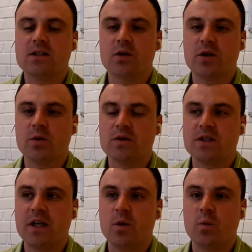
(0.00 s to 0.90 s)
So you'll
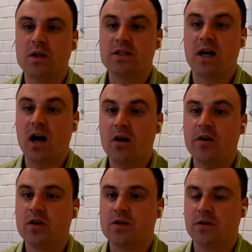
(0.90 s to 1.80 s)
say, what
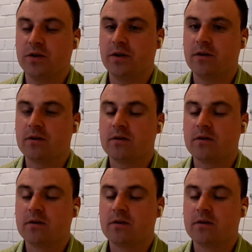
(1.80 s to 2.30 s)
are you doing?